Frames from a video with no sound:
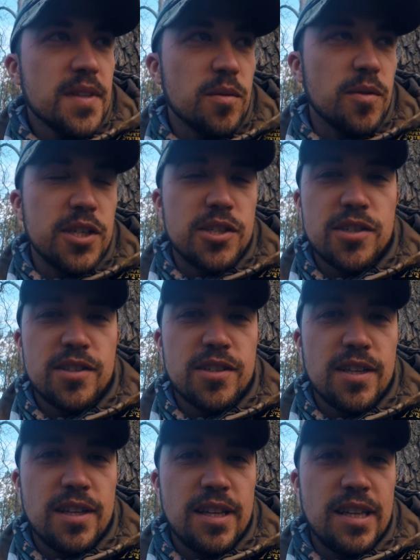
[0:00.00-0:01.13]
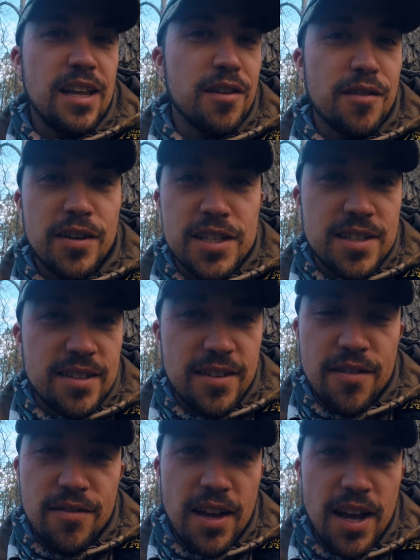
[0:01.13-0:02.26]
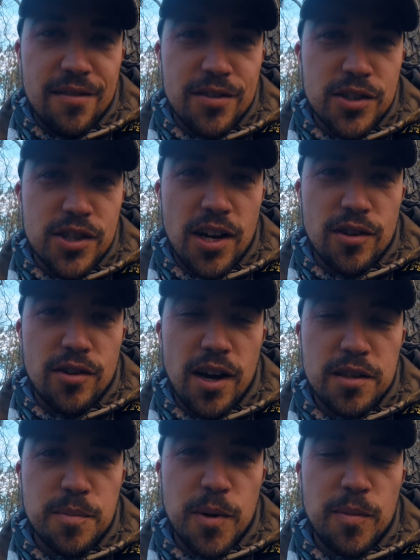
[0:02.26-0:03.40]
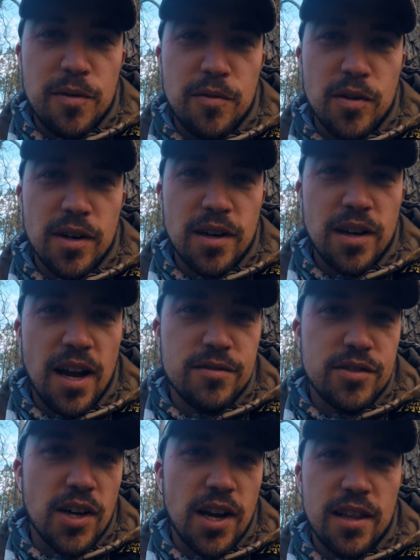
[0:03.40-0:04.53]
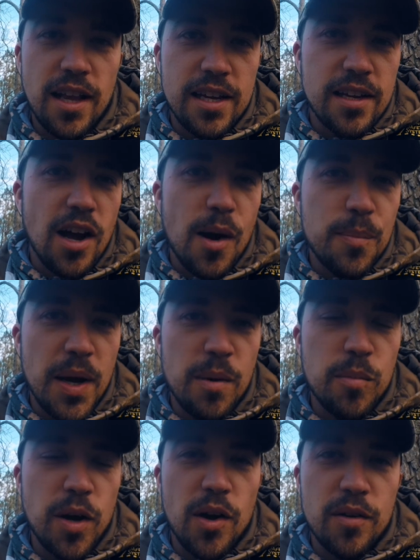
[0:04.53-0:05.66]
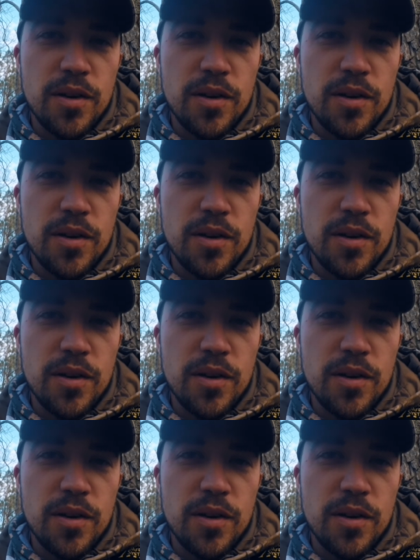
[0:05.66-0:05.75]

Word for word: which neither of us have, have ever shot a crossbow before. I've shot like a compound bow